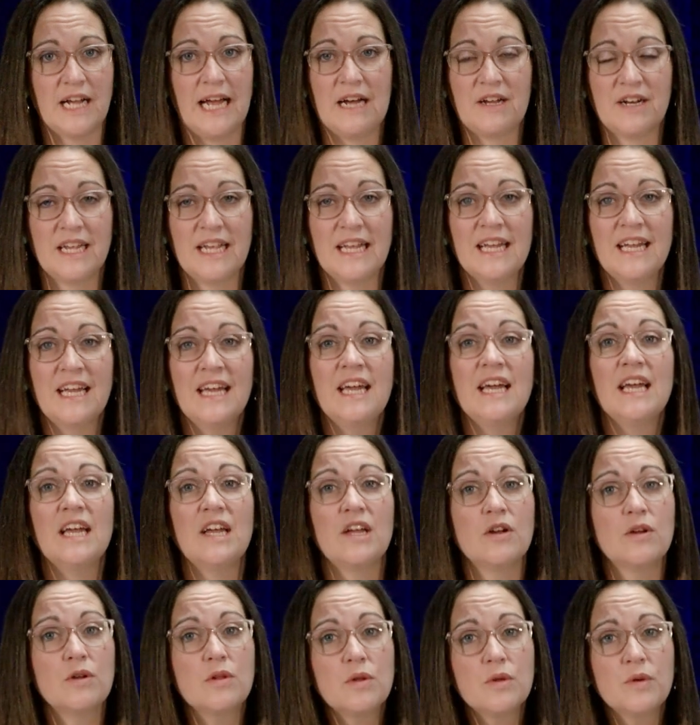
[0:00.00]
County,
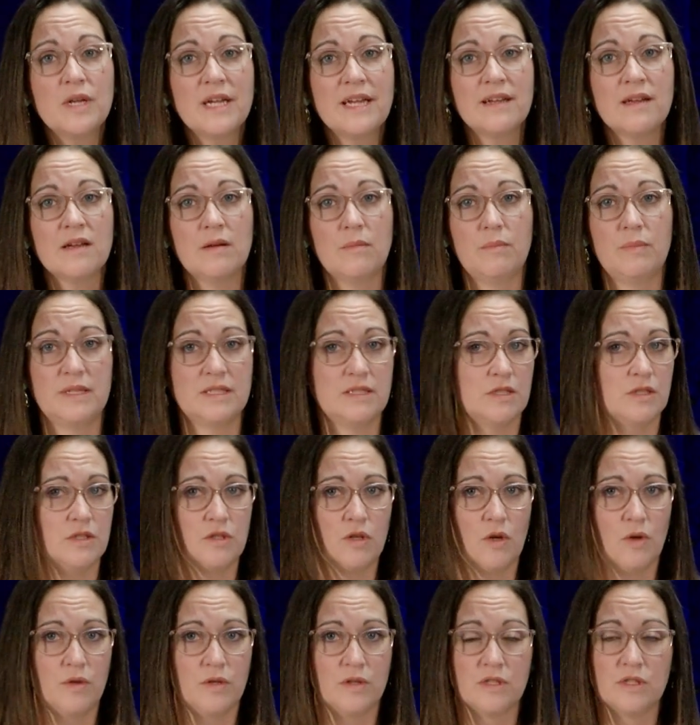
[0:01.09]
including business
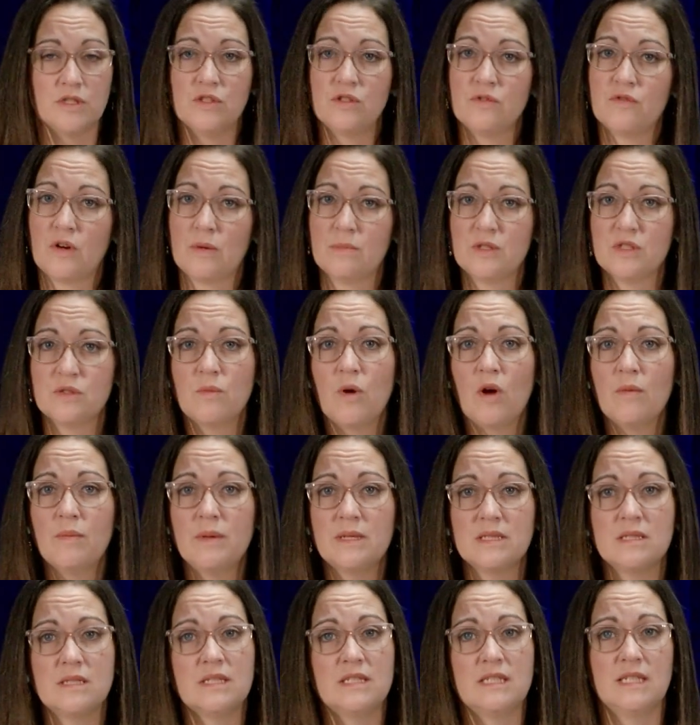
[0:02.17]
owners from small
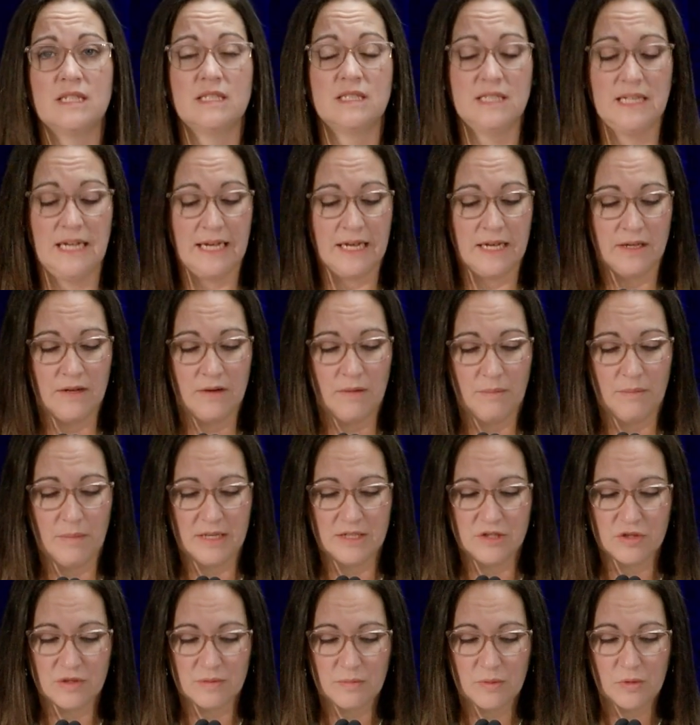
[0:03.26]
businesses and
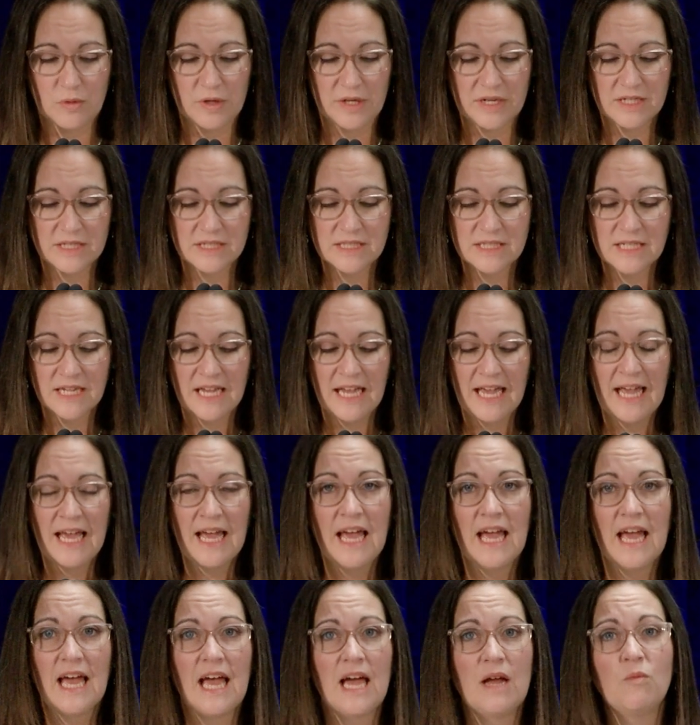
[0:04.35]
major employers.
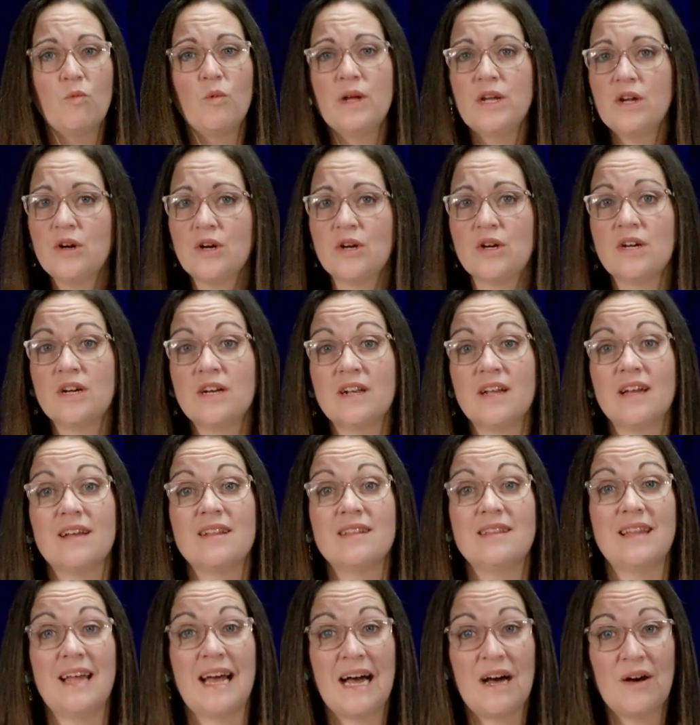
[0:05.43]
And we heard
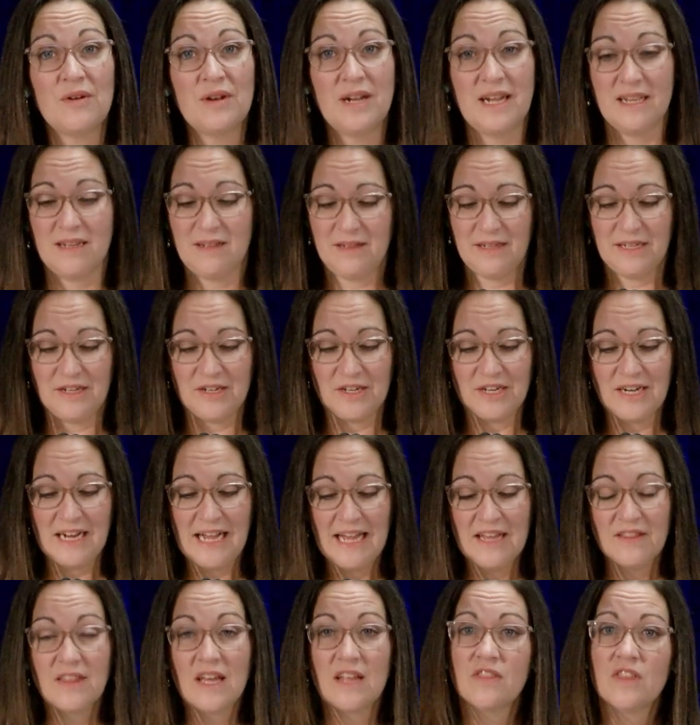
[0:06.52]
loud and clear
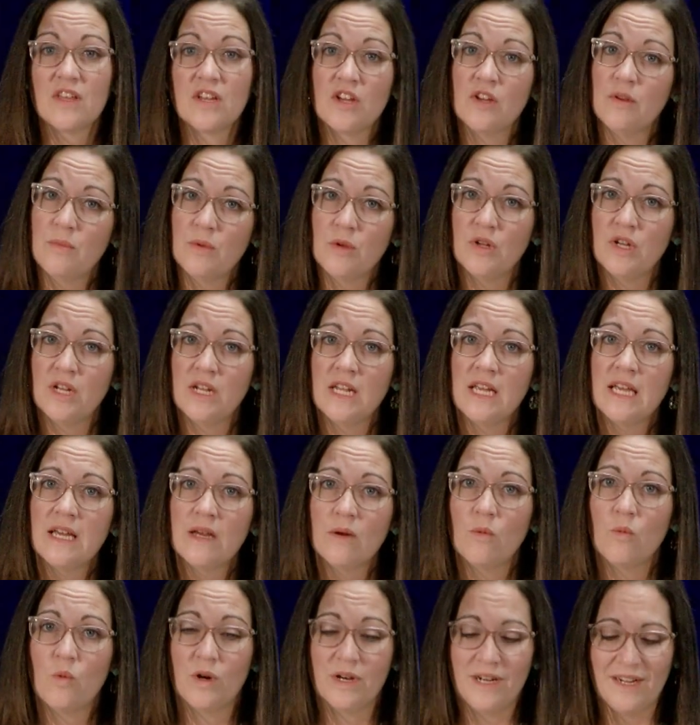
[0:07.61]
that the community
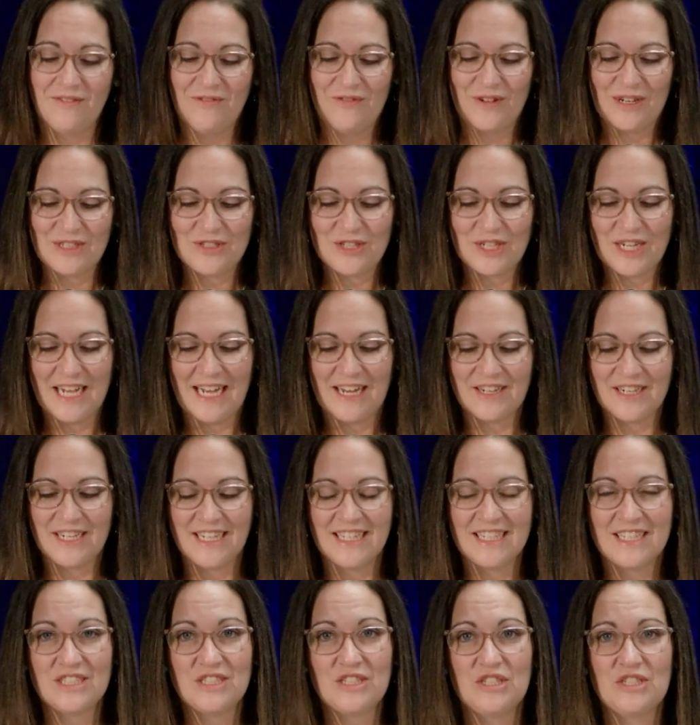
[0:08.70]
wanted Frederick
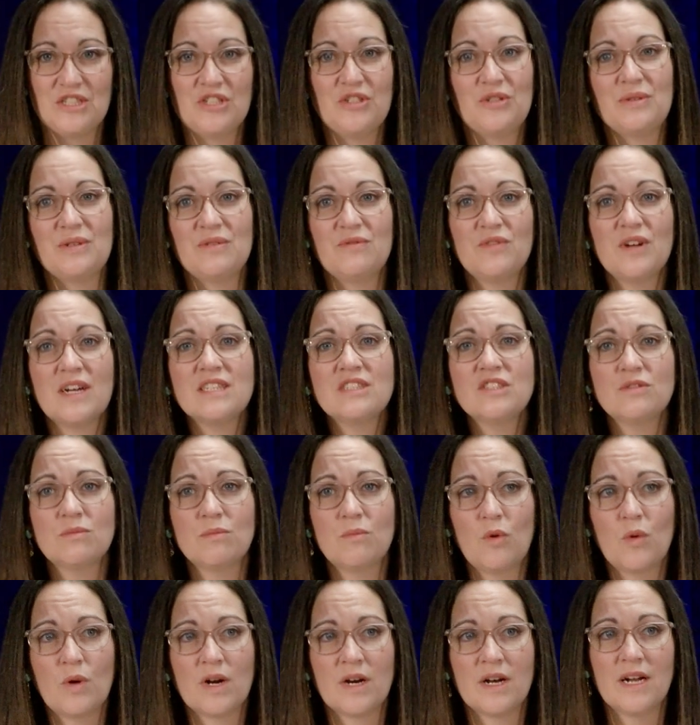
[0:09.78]
County to invest
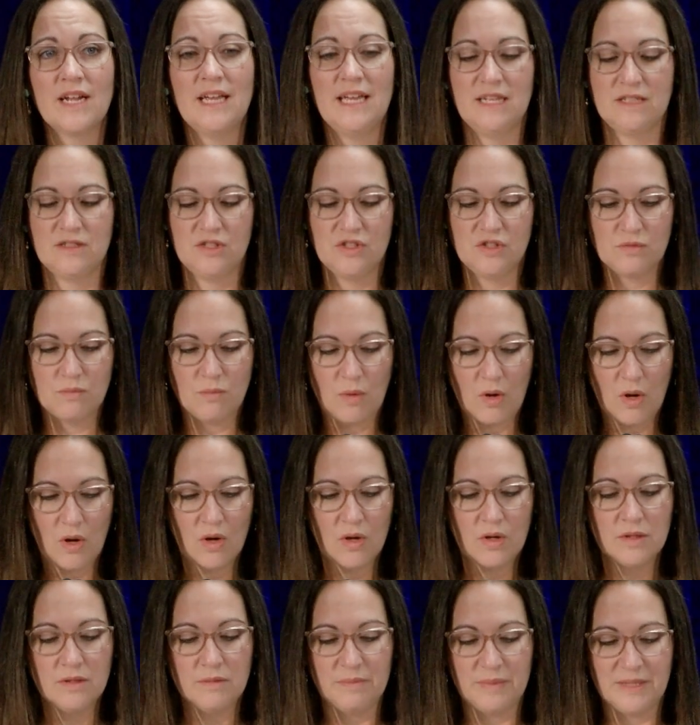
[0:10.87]
more in
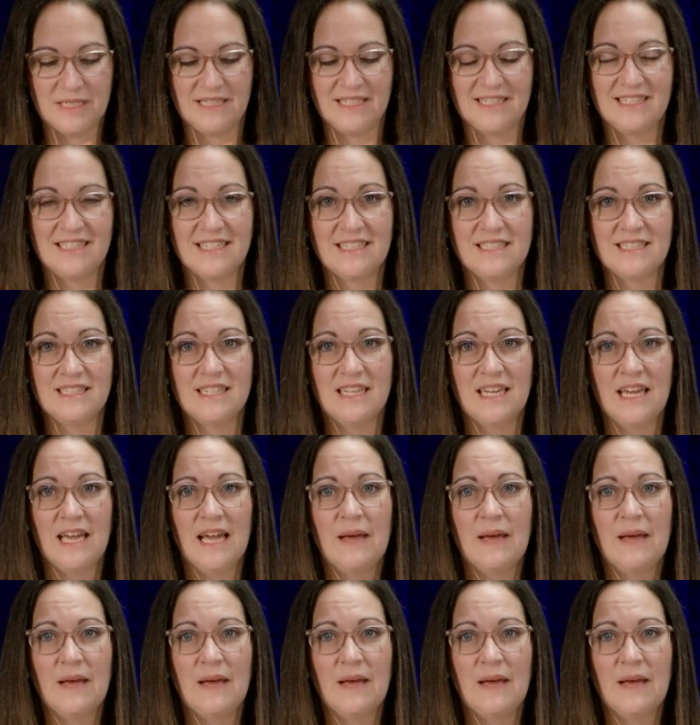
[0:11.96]
small businesses.